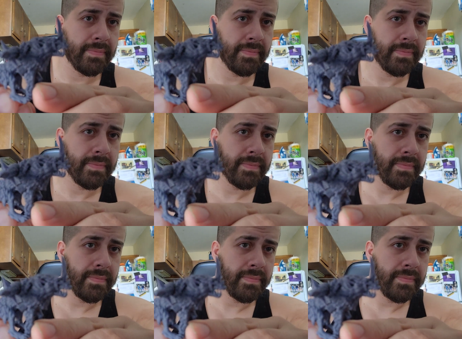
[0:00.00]

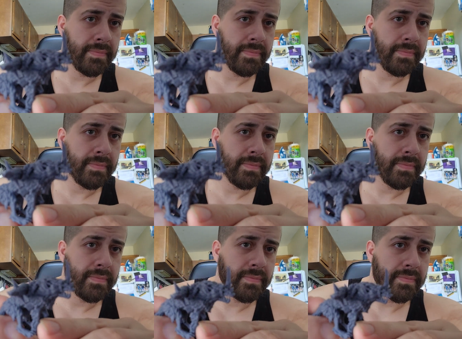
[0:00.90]

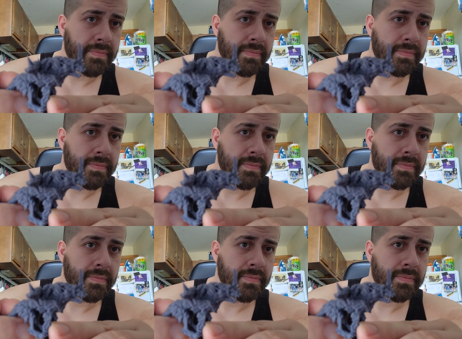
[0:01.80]

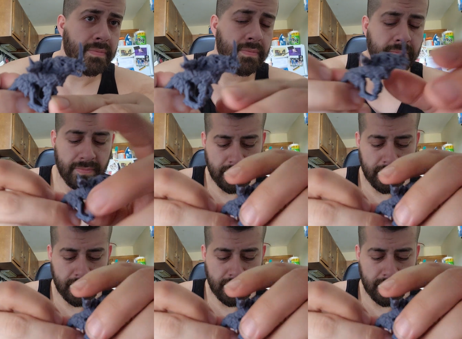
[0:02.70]
Nothing is said.